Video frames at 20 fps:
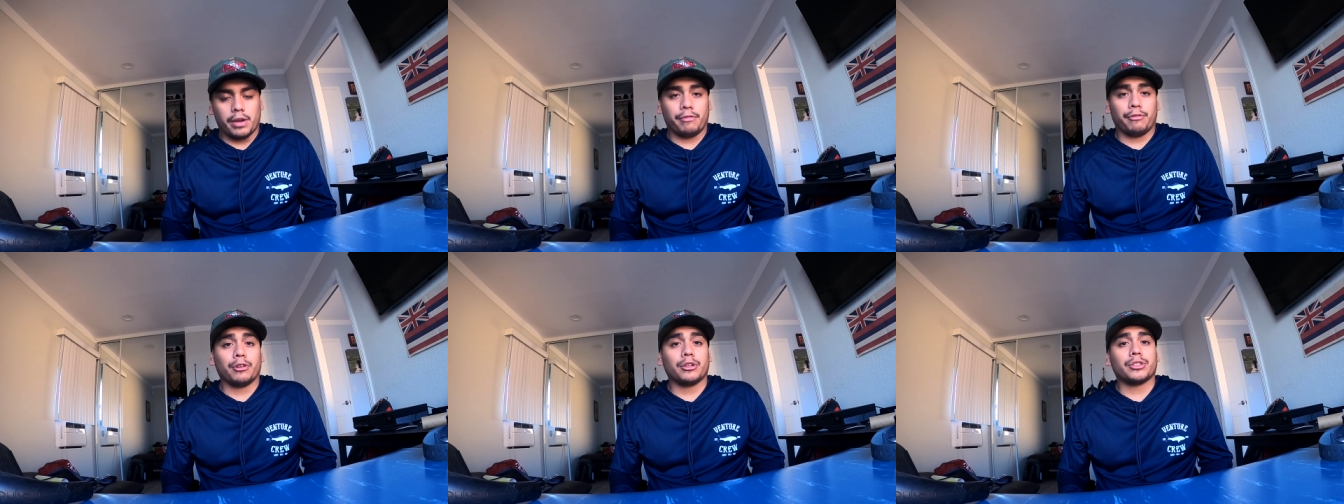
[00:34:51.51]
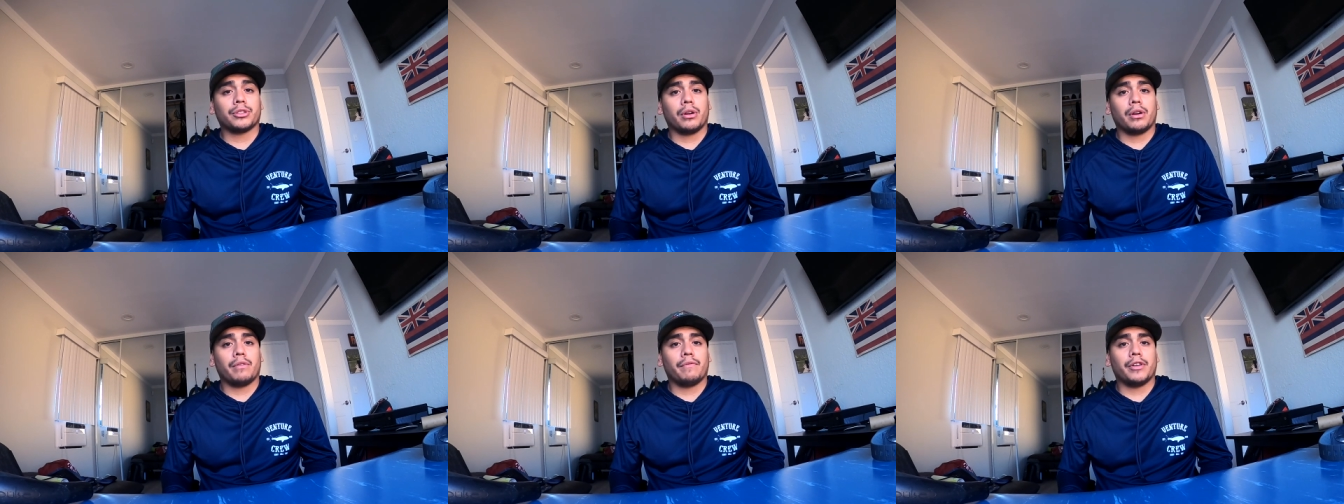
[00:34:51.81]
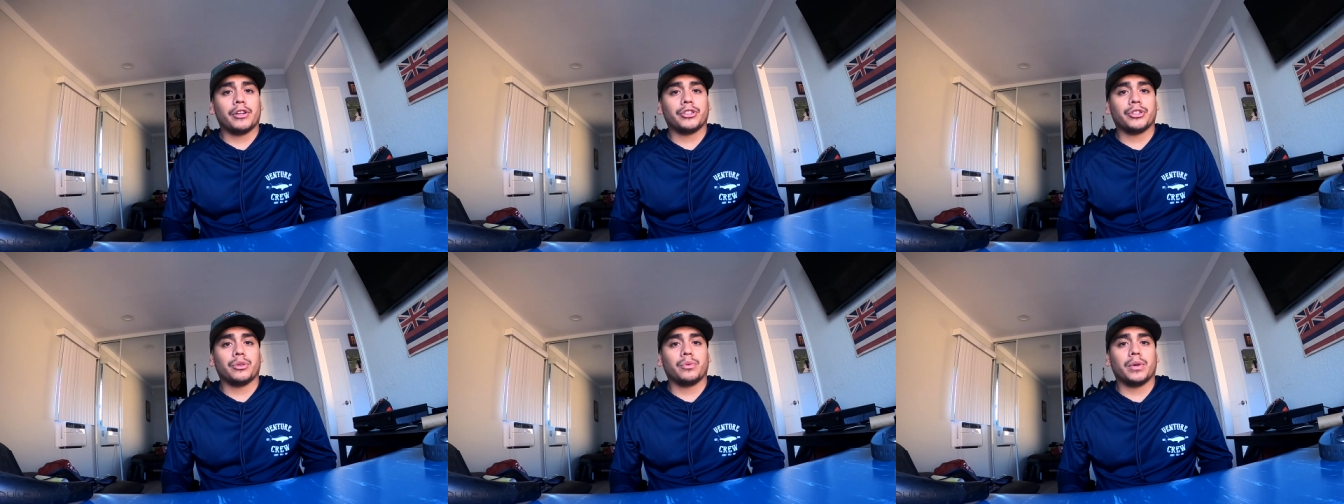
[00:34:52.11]
I first started
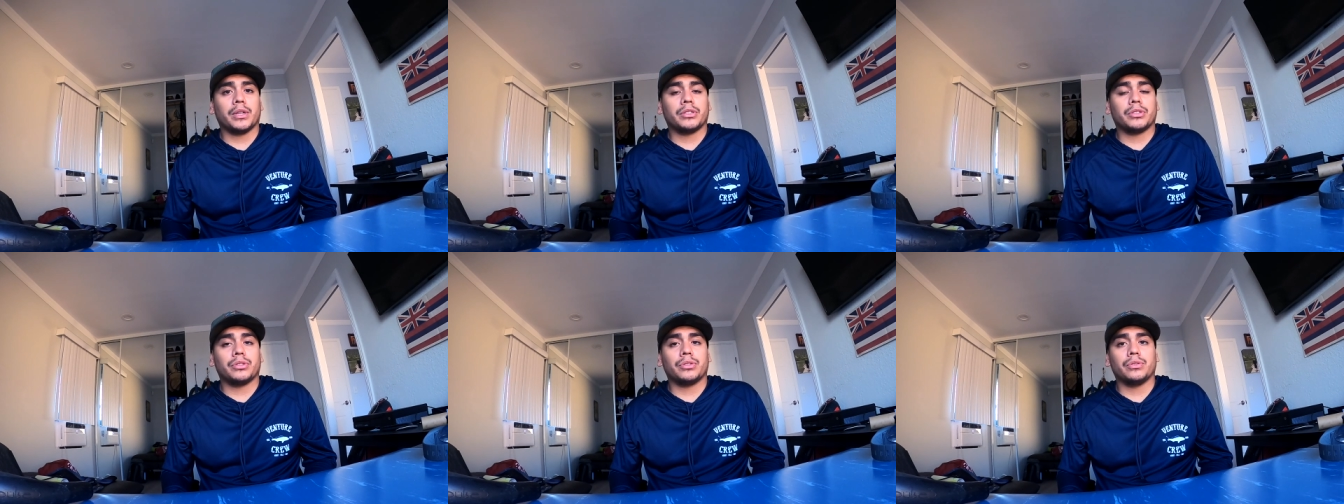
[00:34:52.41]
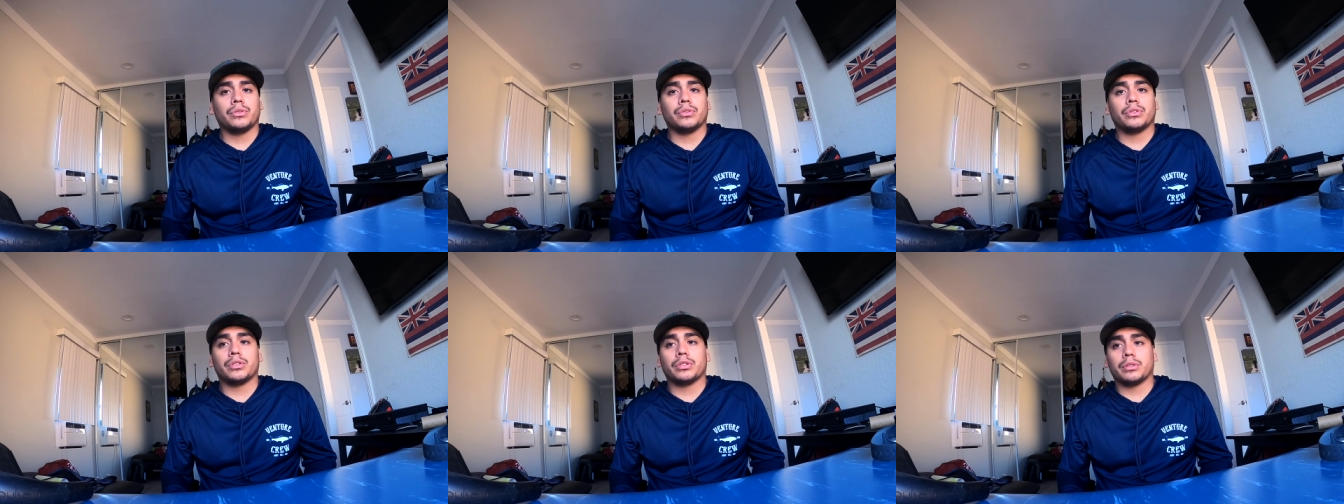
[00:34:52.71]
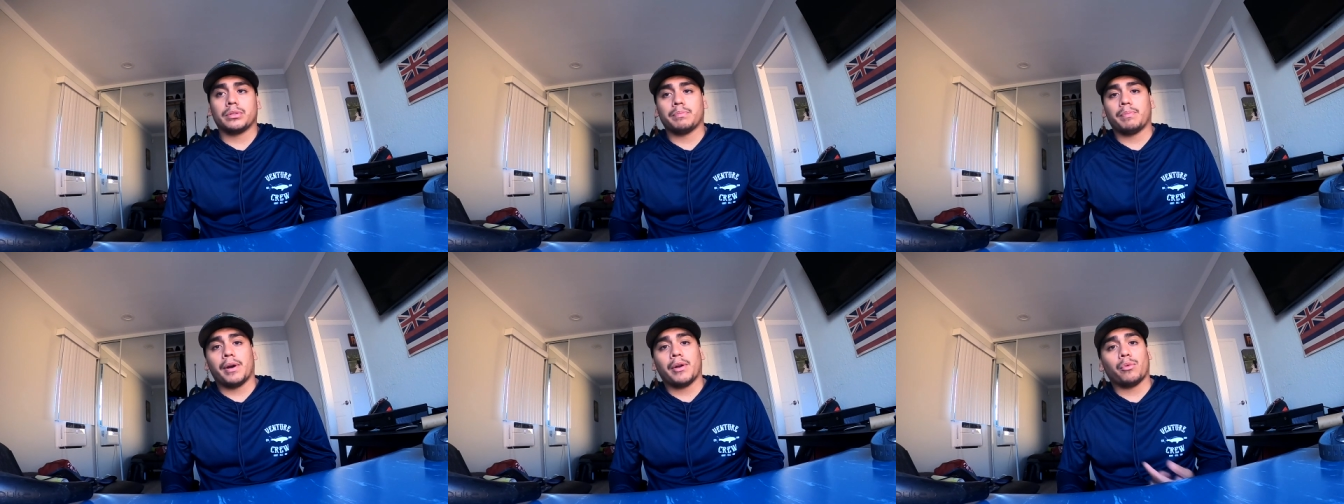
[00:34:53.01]
Venture
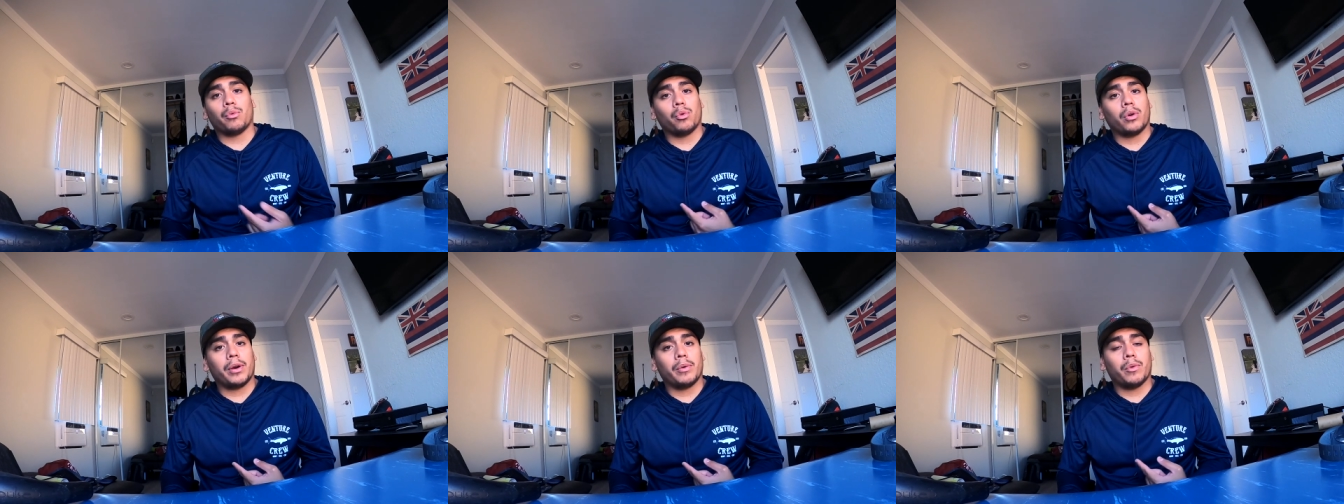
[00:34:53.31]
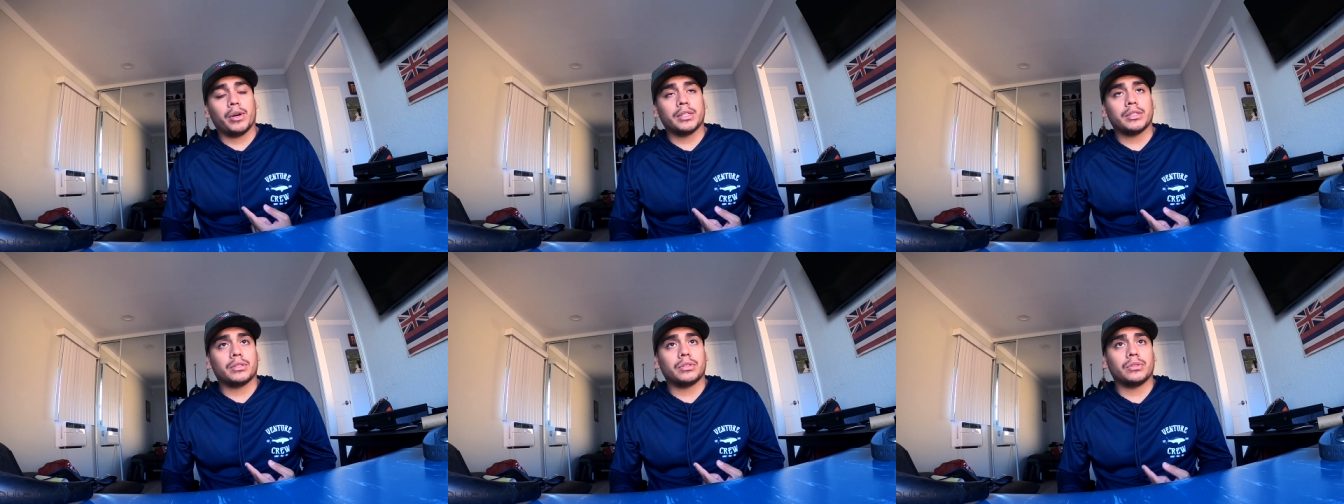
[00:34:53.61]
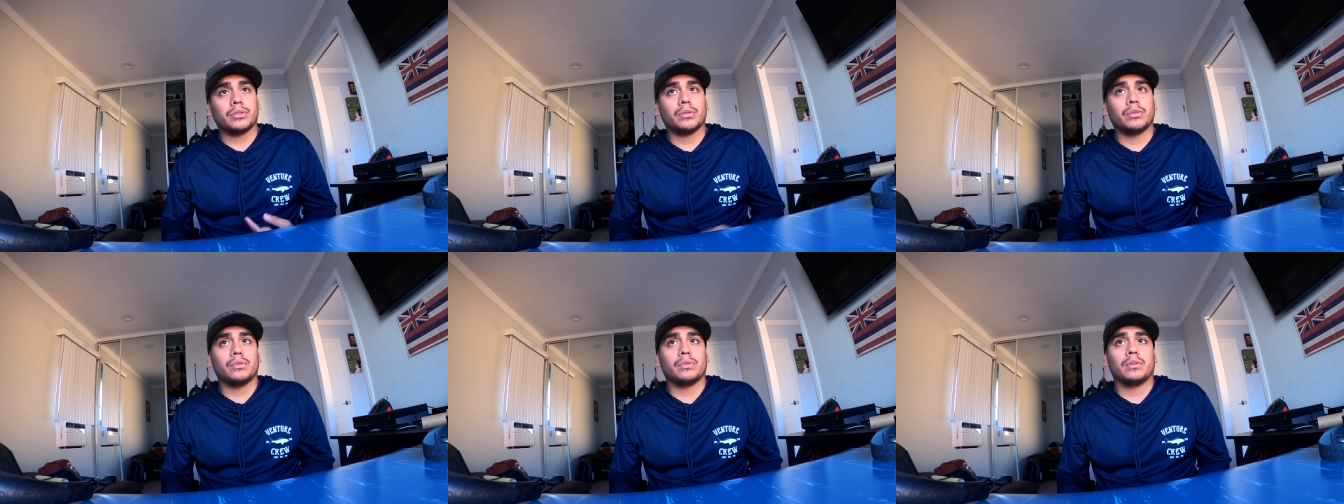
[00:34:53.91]
Wetsuits, my Roi
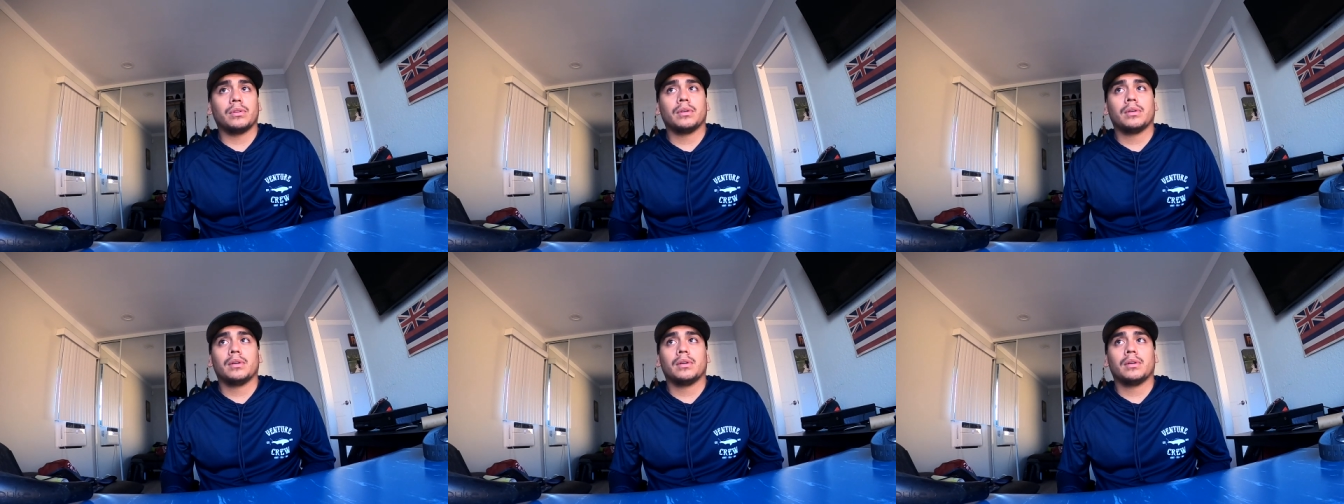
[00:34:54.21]
wetsuit,